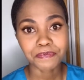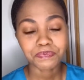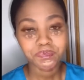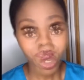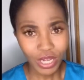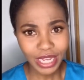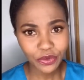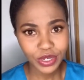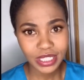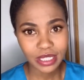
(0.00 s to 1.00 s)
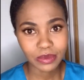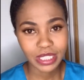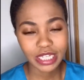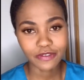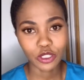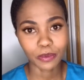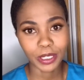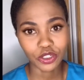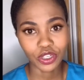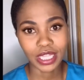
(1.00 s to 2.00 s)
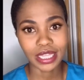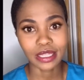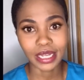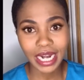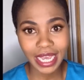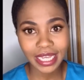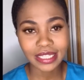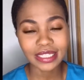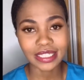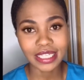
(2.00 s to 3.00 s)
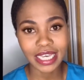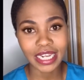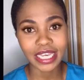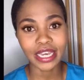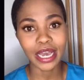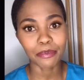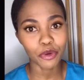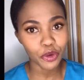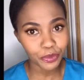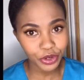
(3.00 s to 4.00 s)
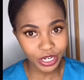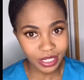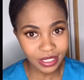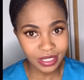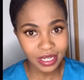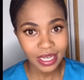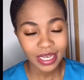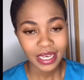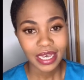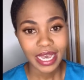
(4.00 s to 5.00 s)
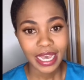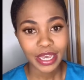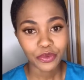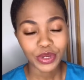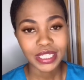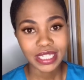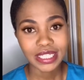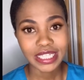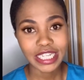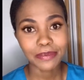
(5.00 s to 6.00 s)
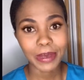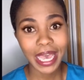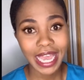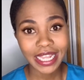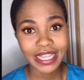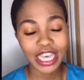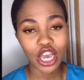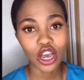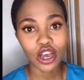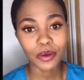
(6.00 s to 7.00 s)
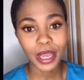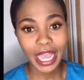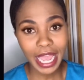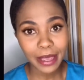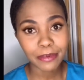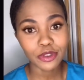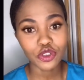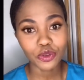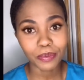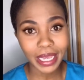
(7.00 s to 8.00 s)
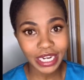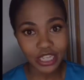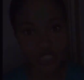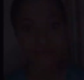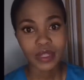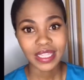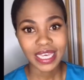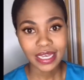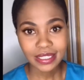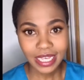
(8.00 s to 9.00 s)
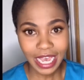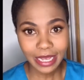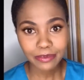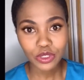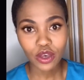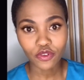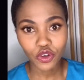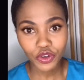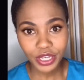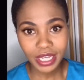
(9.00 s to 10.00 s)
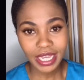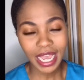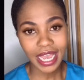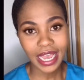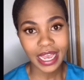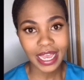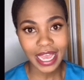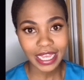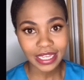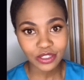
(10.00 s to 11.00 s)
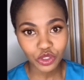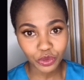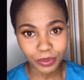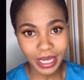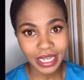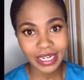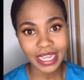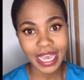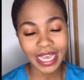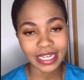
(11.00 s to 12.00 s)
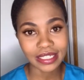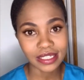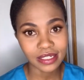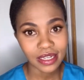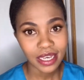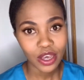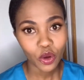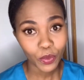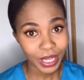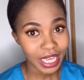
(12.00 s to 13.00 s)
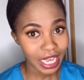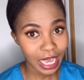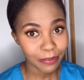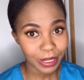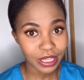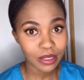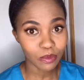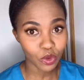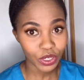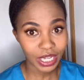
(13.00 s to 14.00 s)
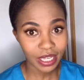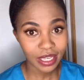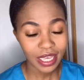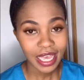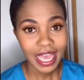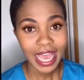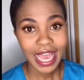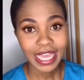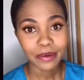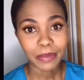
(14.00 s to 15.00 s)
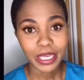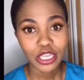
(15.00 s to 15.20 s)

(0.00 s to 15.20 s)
look at rest and sleep to make sure that the client is getting appropriate rest and sleep, and they are able to manage their times of going to bed and waking up in the morning, and making